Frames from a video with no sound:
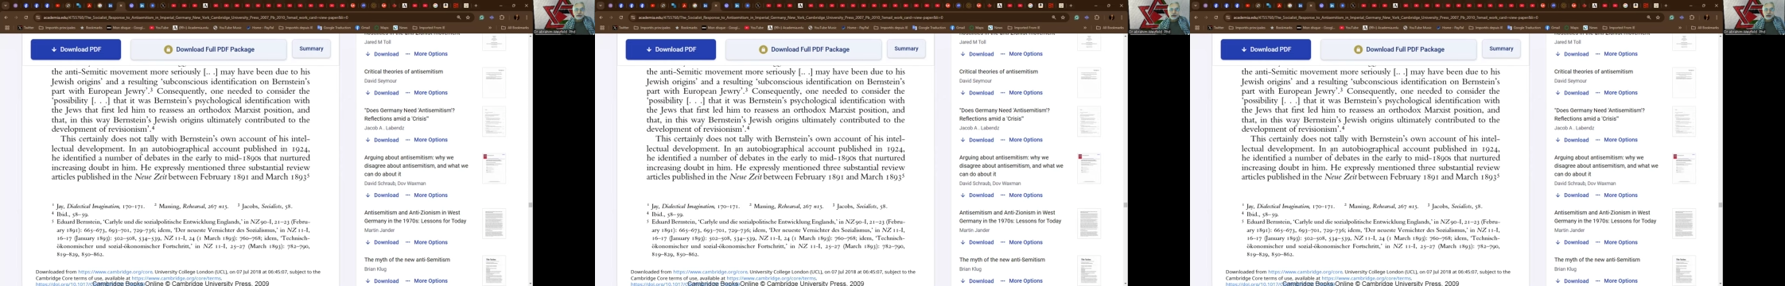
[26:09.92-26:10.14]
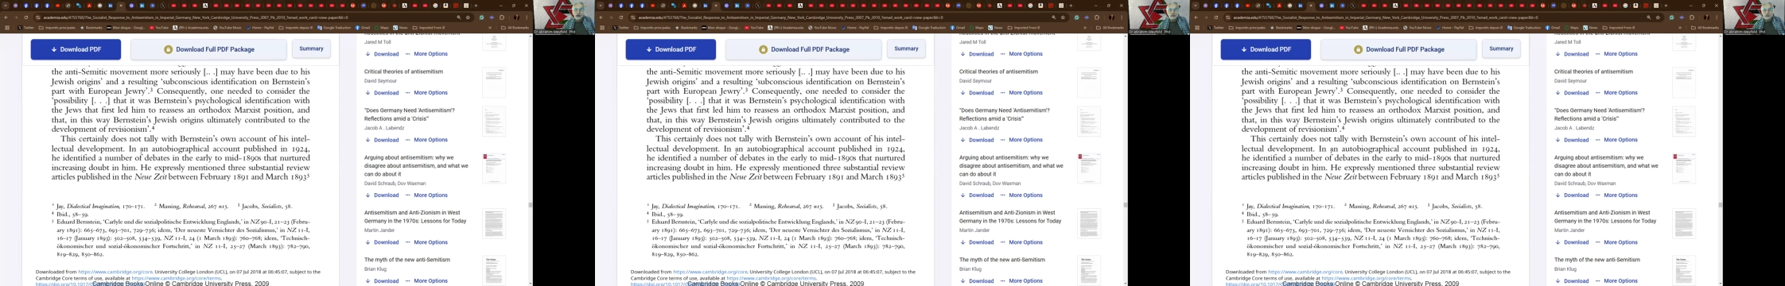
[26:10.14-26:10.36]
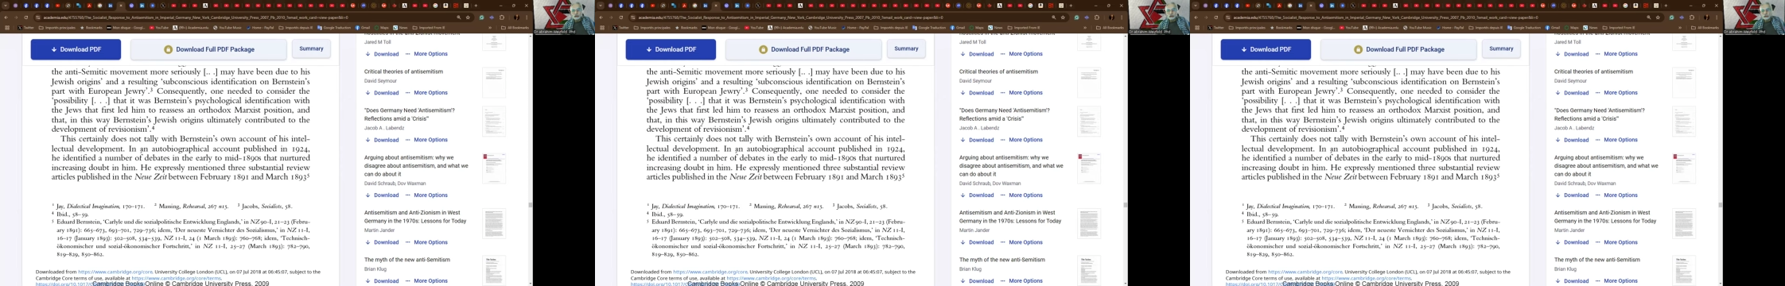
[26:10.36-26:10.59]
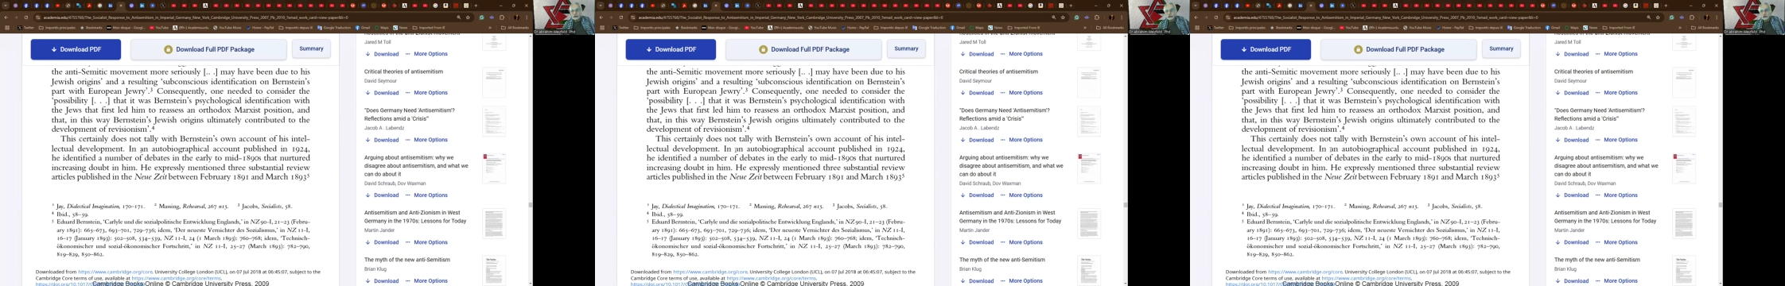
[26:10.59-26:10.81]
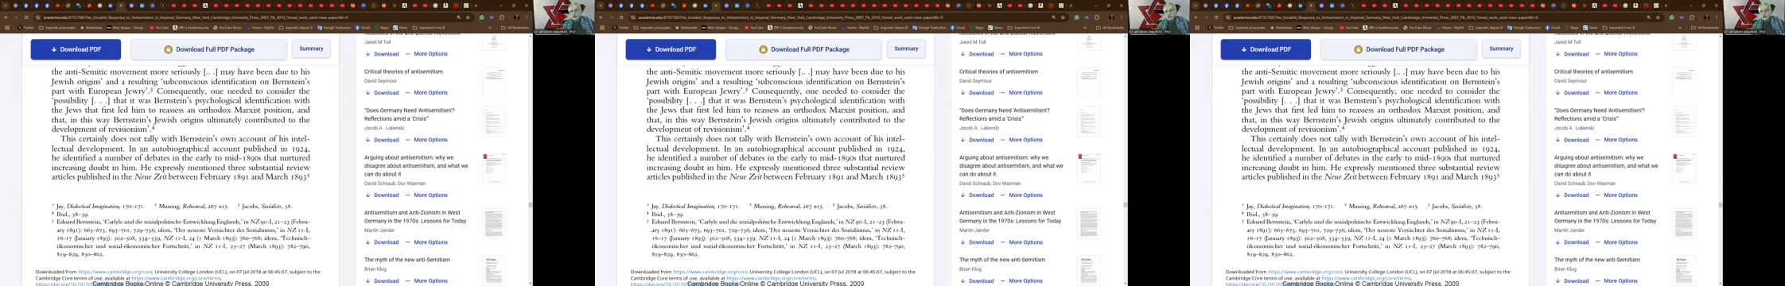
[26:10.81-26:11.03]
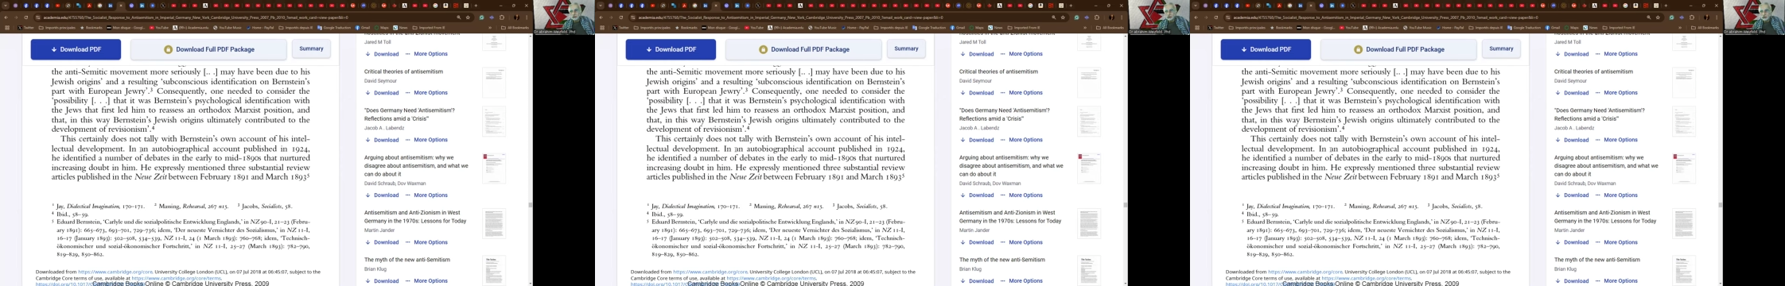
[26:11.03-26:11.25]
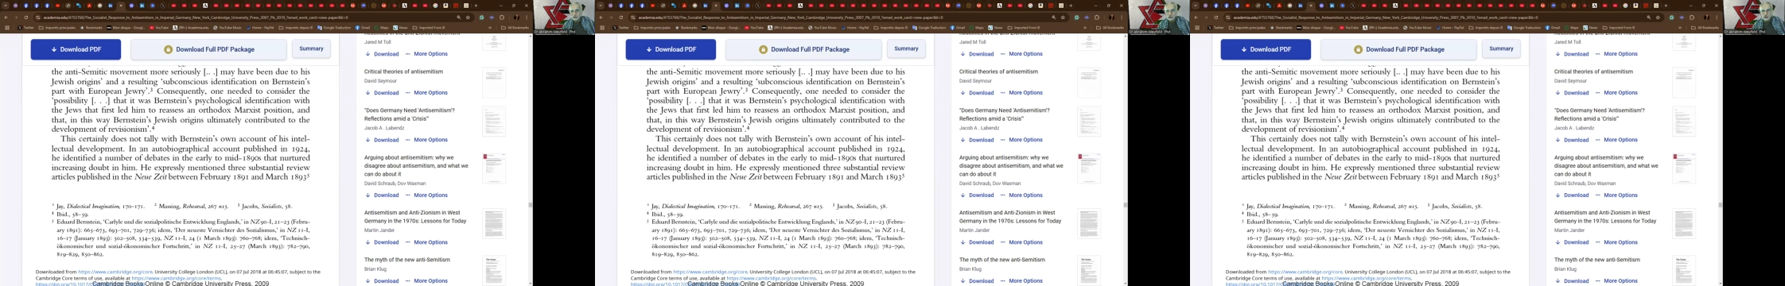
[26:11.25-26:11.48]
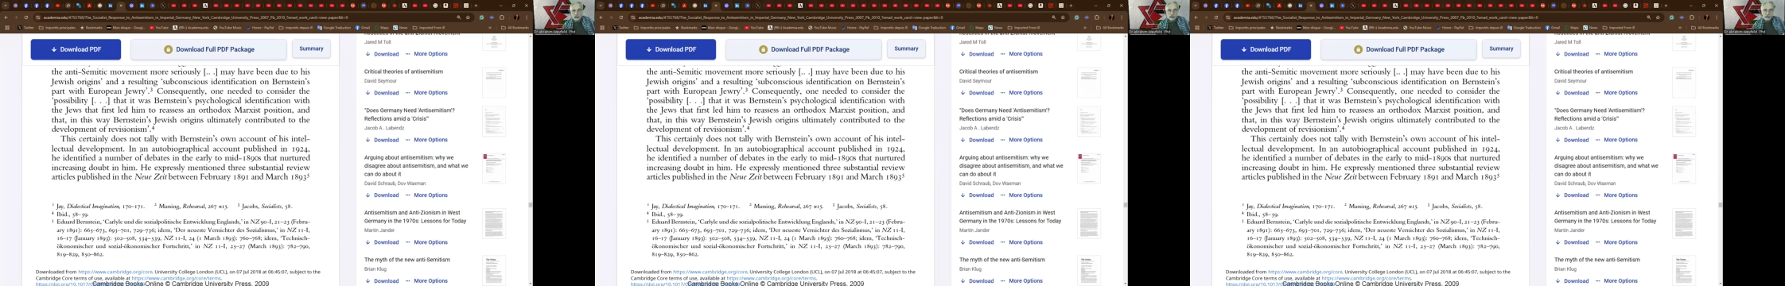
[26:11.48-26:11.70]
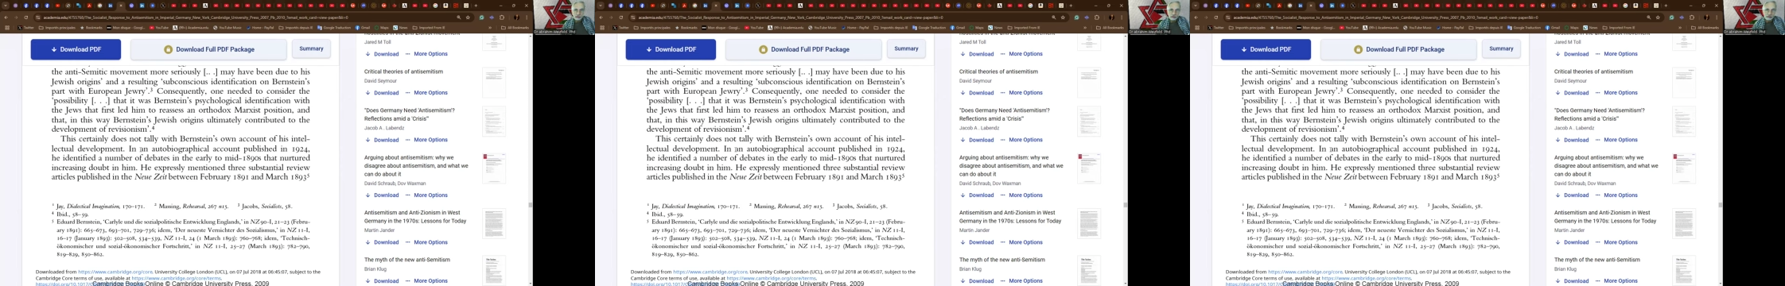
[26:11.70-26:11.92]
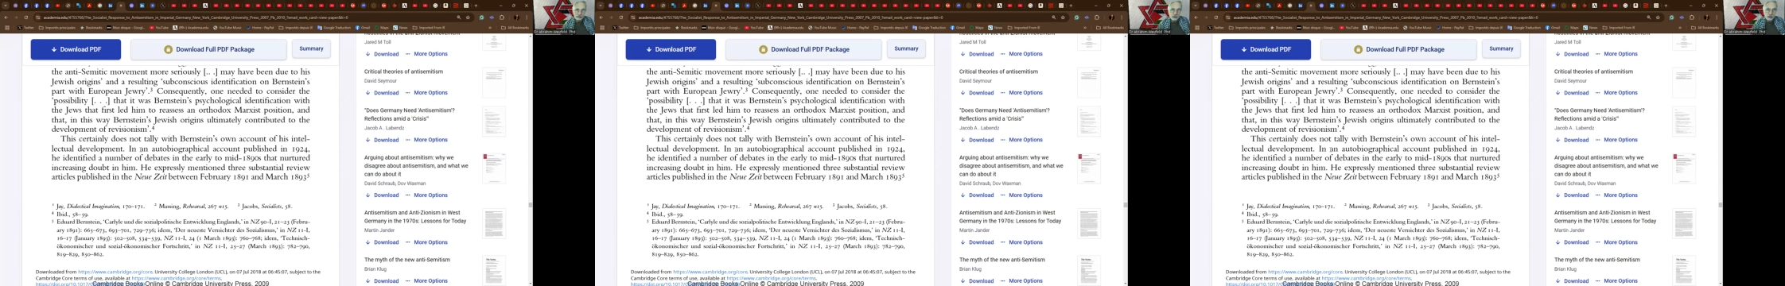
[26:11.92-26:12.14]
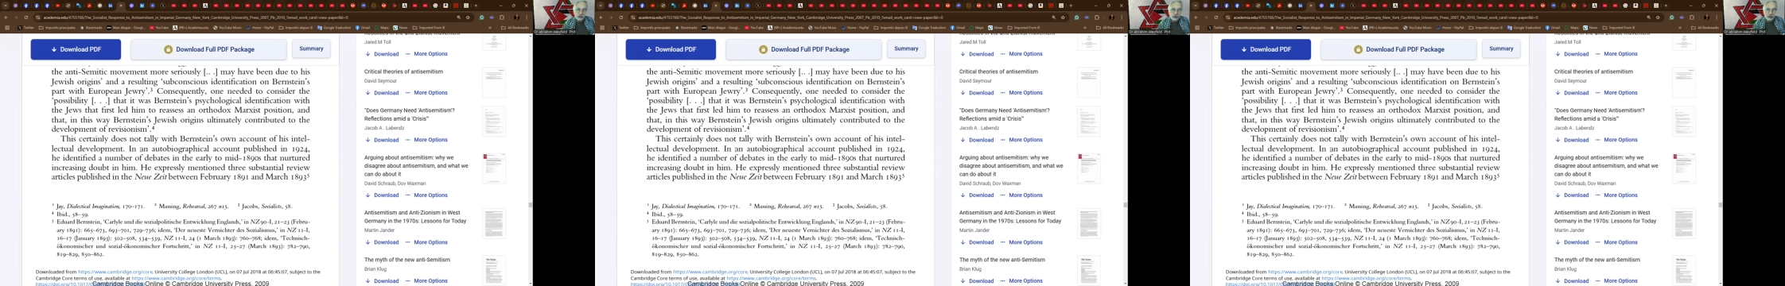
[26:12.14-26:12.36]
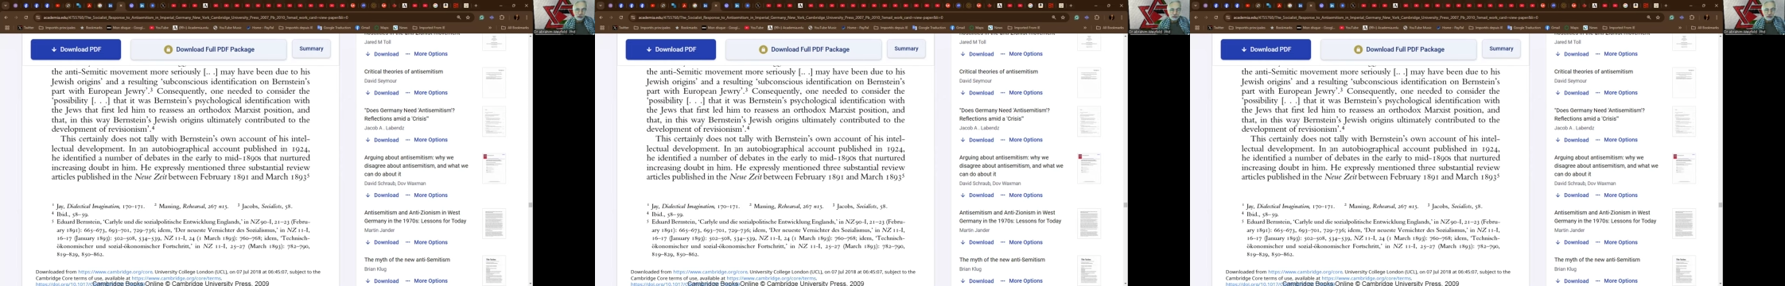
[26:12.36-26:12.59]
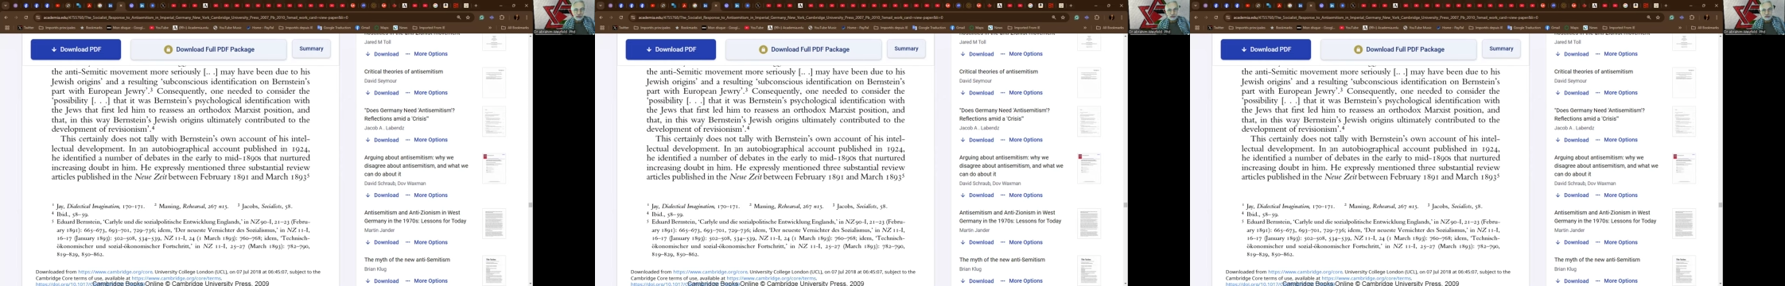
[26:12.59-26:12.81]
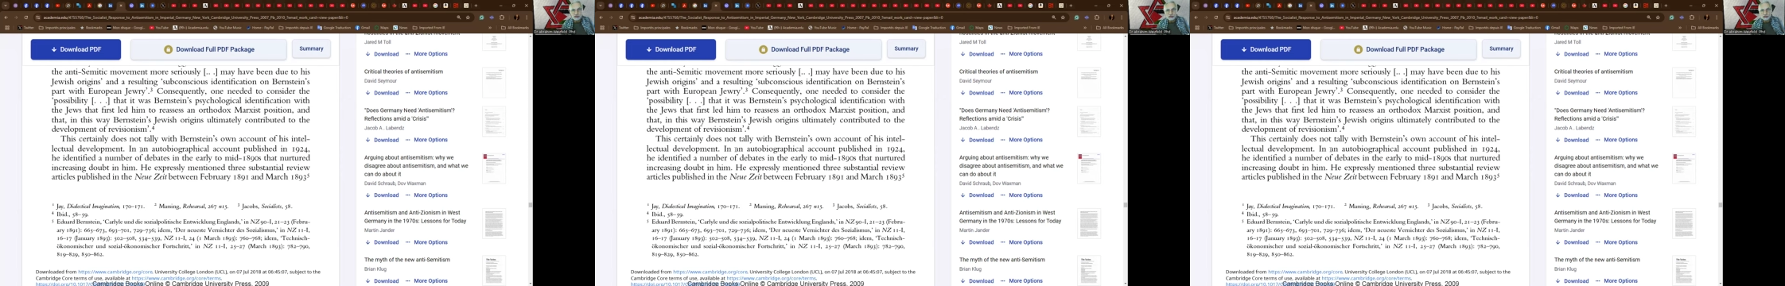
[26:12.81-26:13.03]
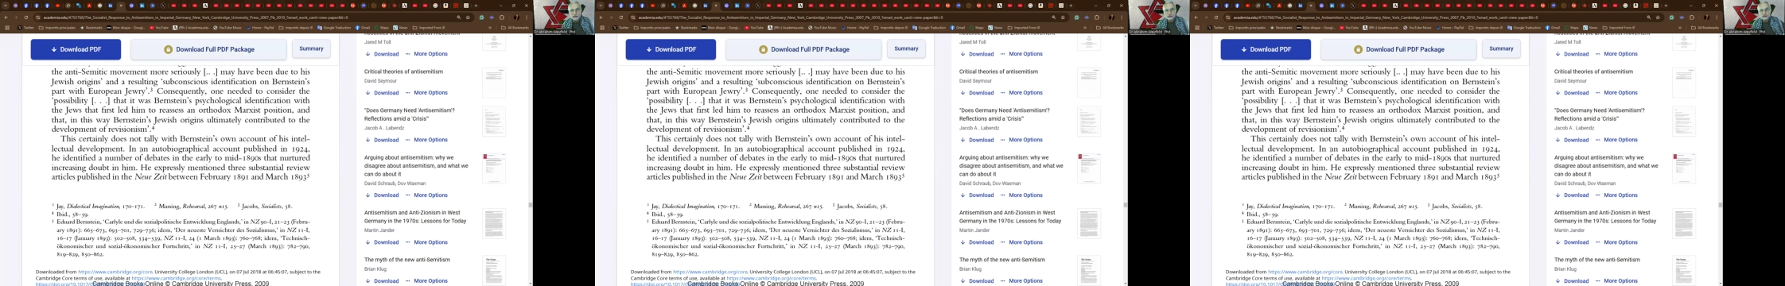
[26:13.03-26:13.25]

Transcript: No face is visible, so there are no lips to read.